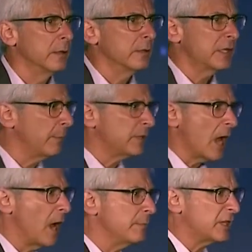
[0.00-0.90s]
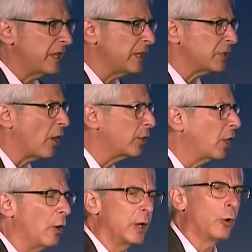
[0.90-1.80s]
Sometimes things aren't
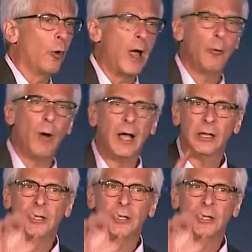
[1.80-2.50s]
going quite well,